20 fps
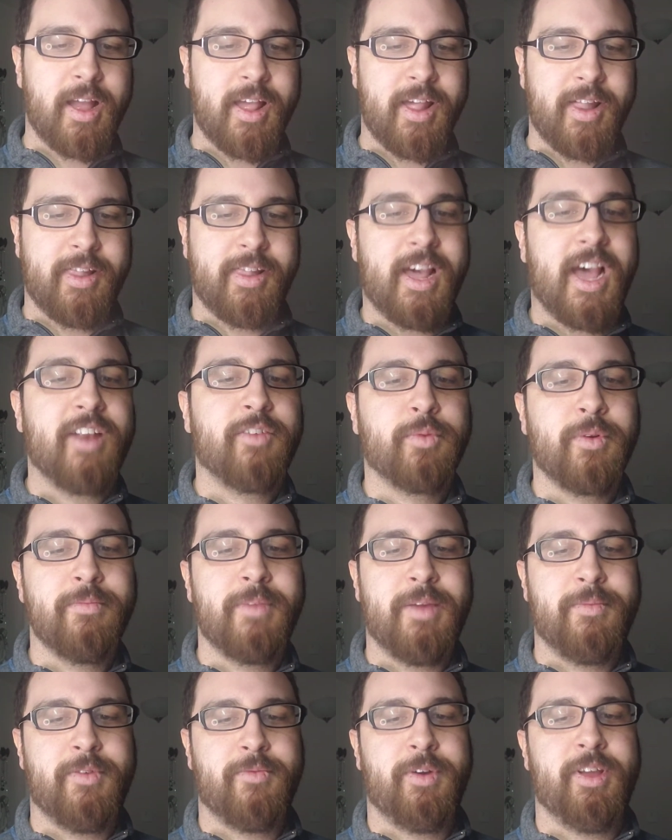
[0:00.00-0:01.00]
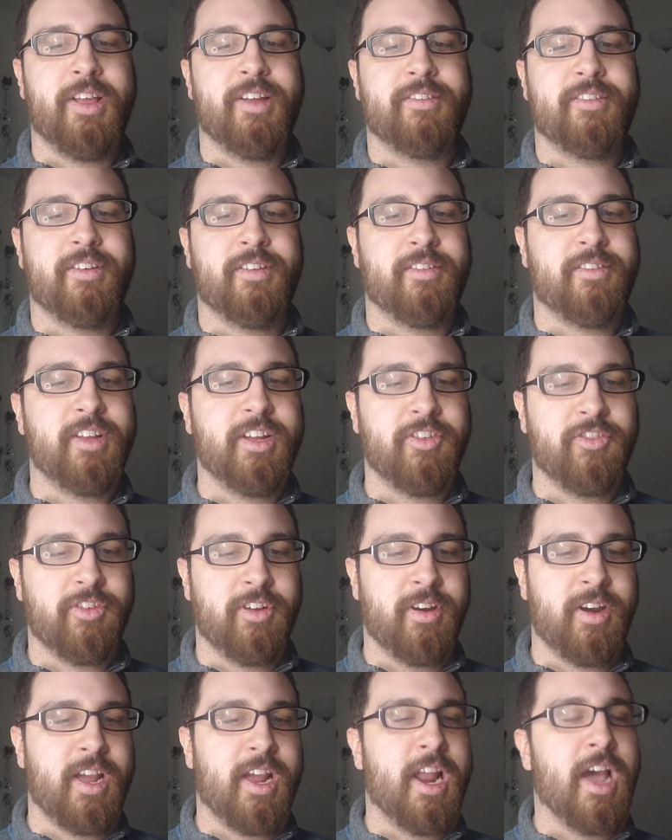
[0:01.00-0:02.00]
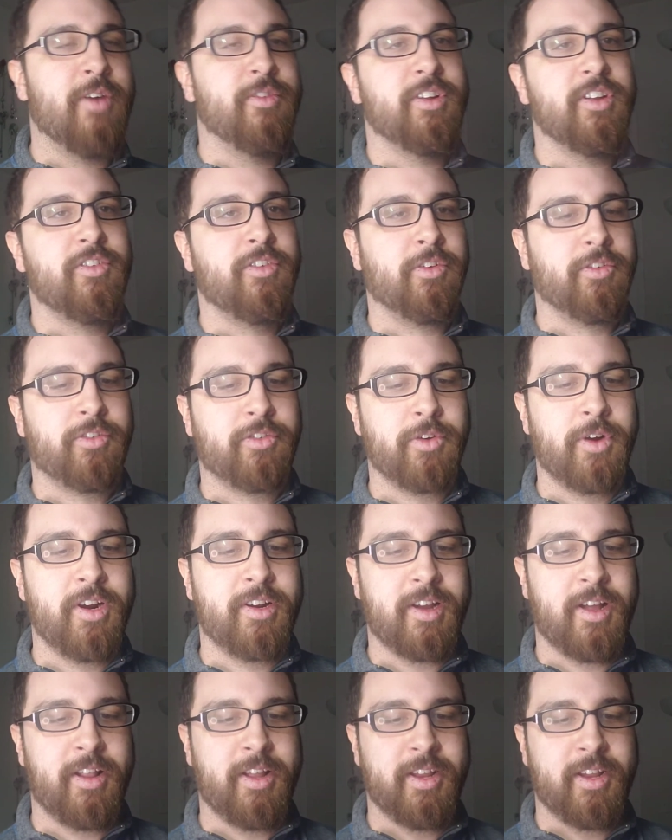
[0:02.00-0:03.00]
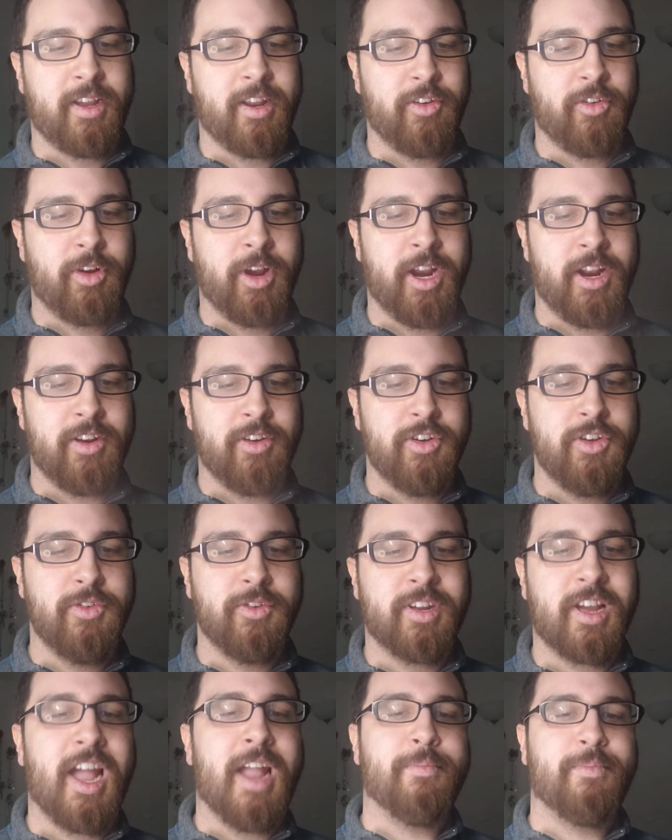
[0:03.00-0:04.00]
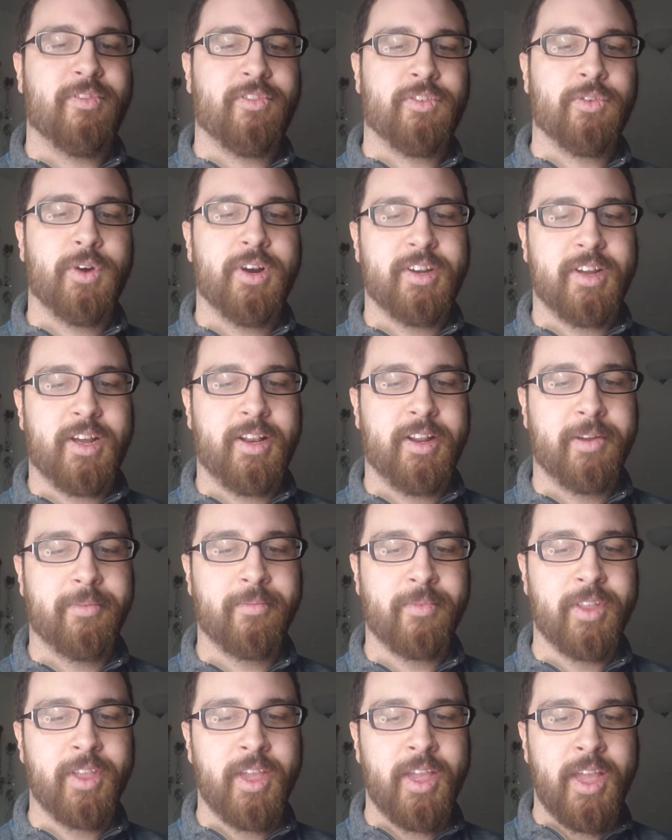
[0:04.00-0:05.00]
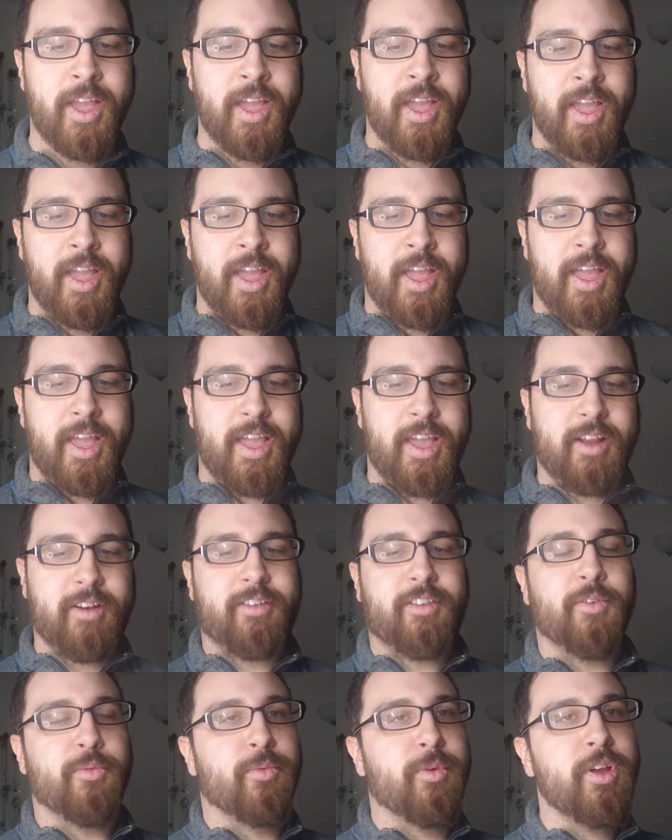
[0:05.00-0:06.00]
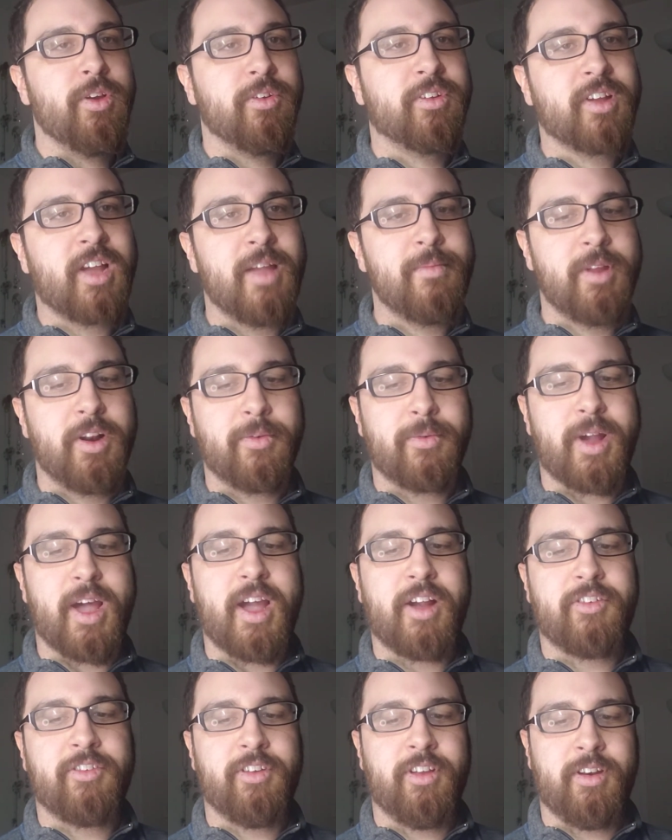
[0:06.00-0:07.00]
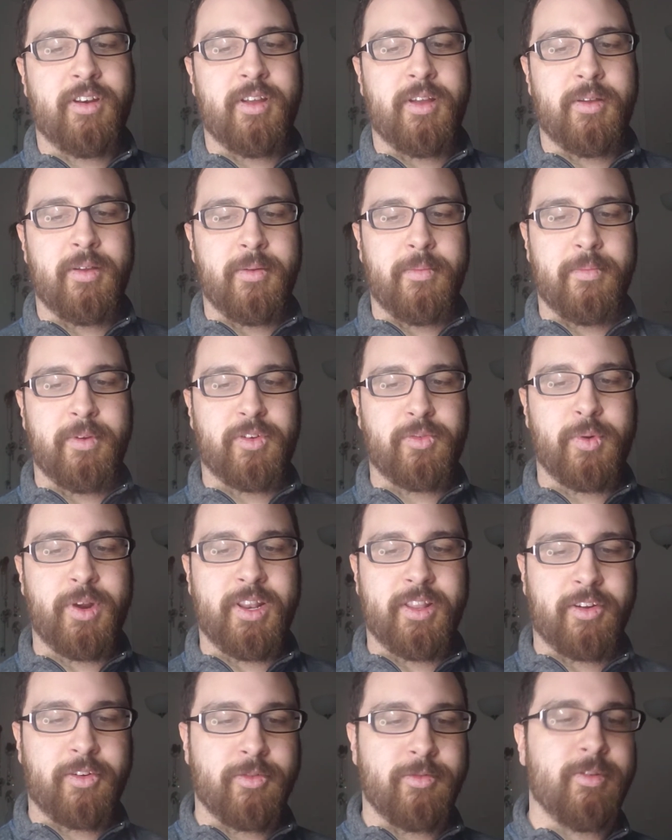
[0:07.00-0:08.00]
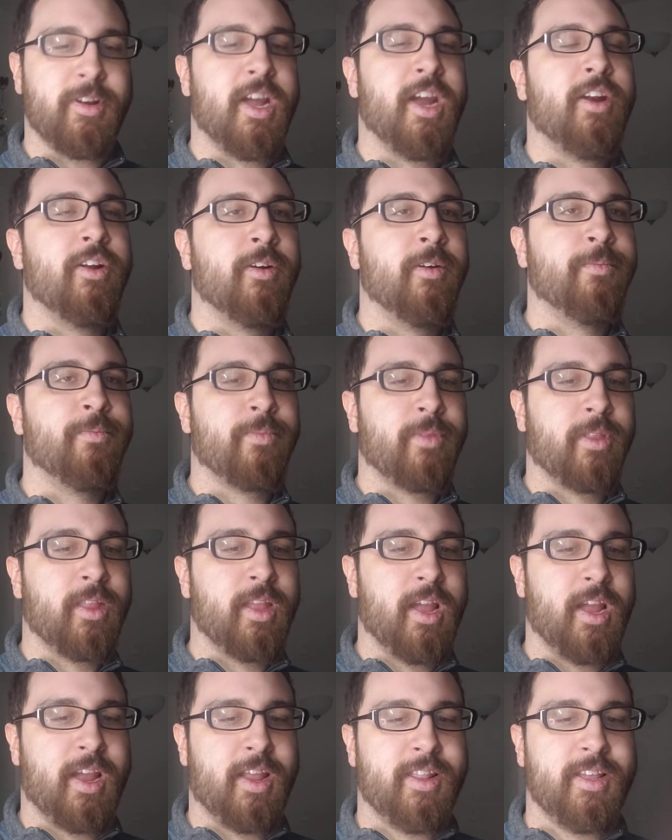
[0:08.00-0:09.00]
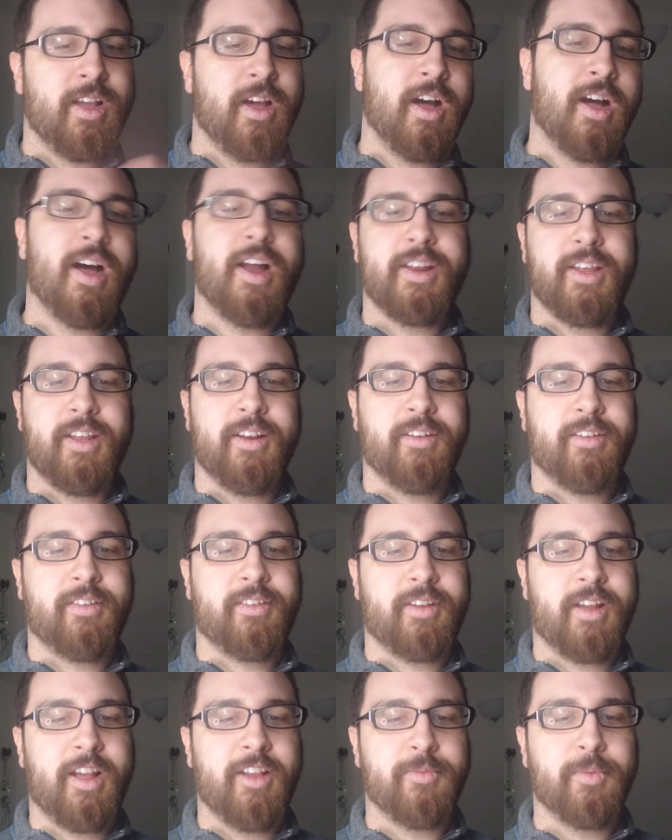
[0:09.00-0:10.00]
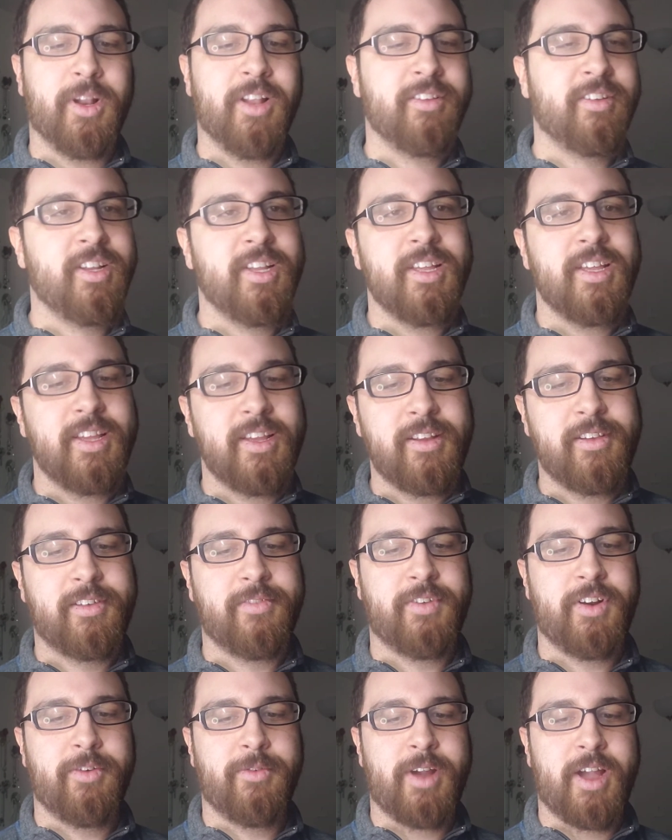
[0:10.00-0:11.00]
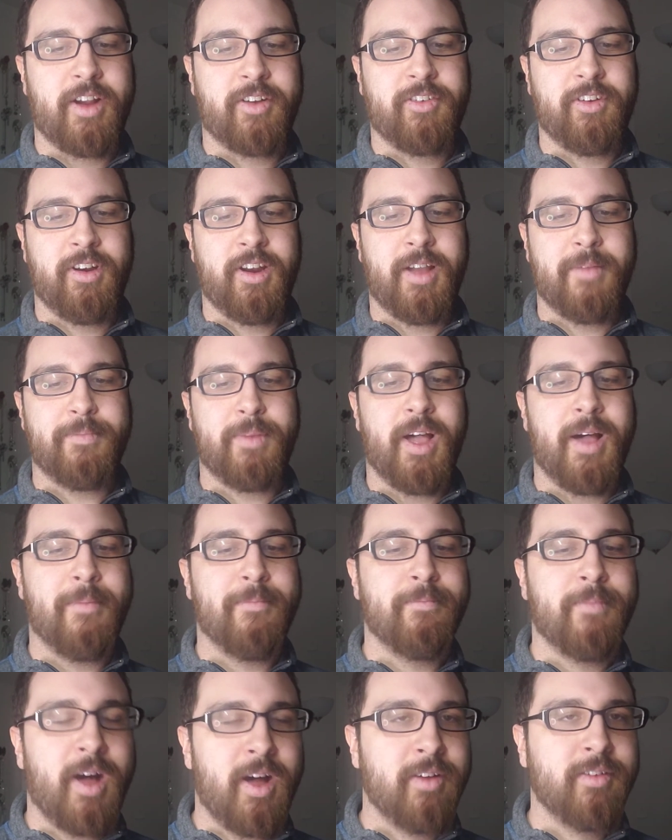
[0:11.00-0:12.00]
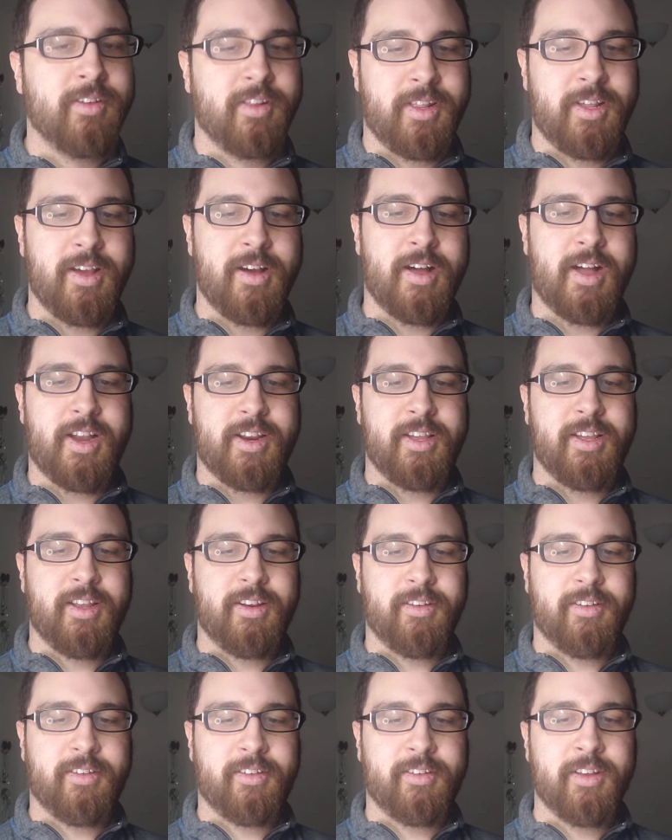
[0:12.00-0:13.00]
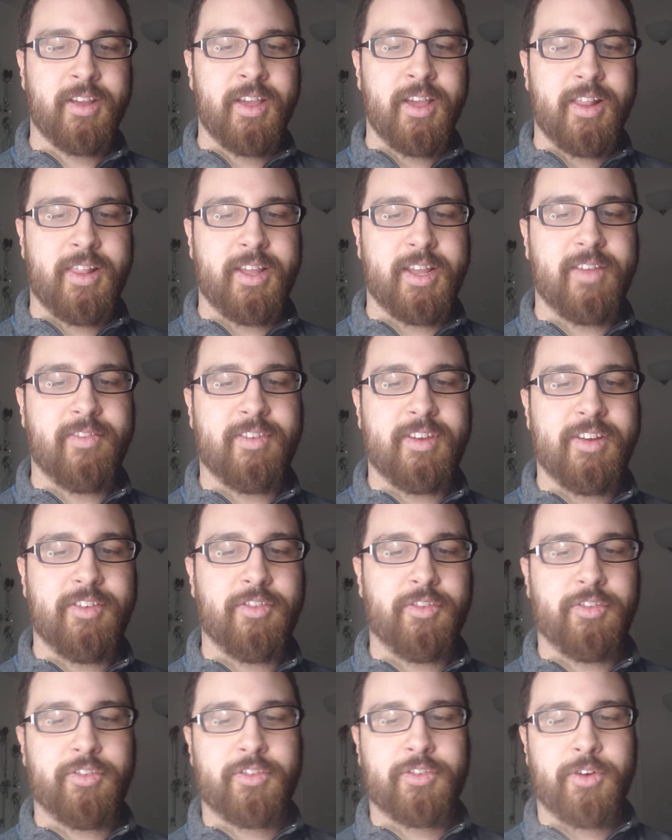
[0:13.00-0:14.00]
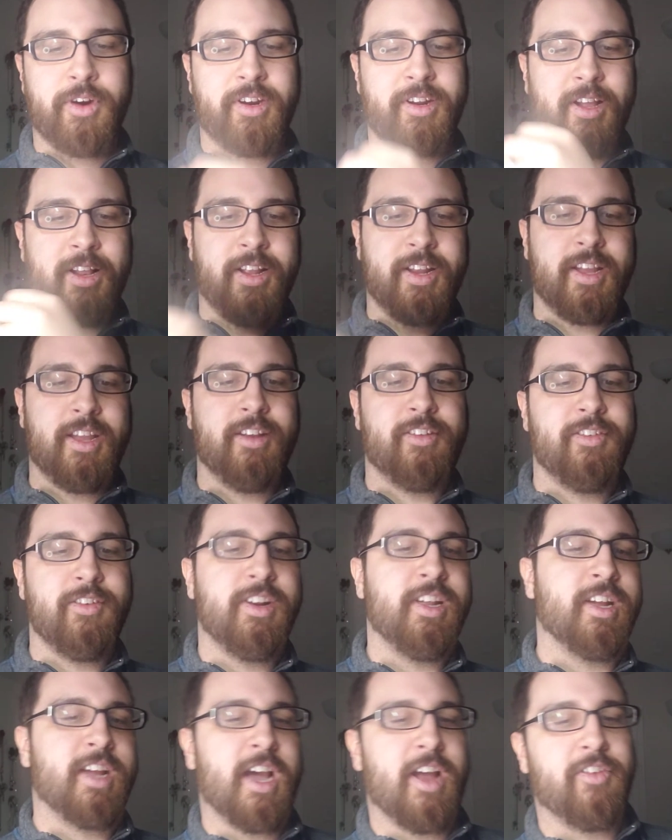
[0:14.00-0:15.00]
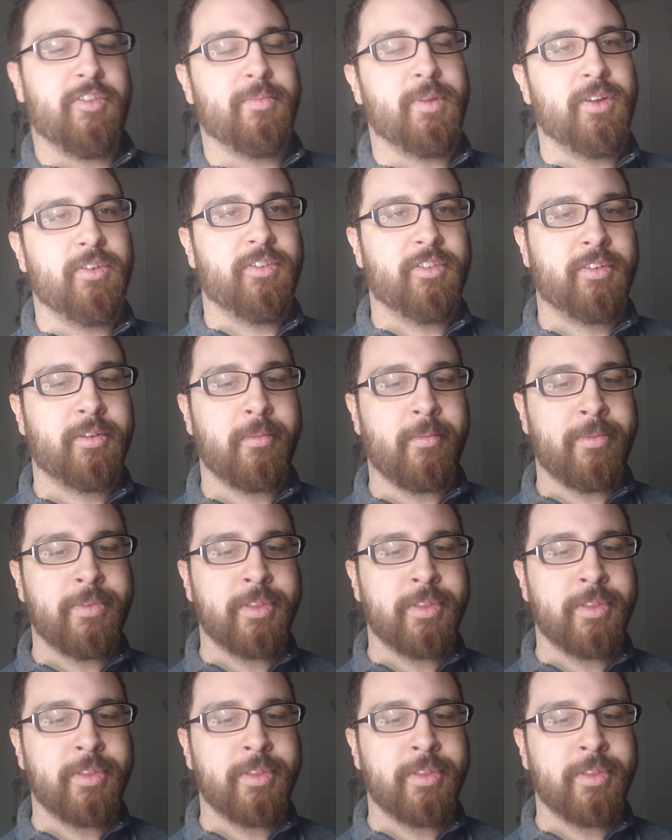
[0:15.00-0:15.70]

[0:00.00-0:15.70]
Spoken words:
That's what made me realize the distinction and how digital storytelling can create a new type of storytelling. It's the real-time interaction between the creator and the audience, as well as the ease of interaction among the audience that gives digital storytelling its unique attributes.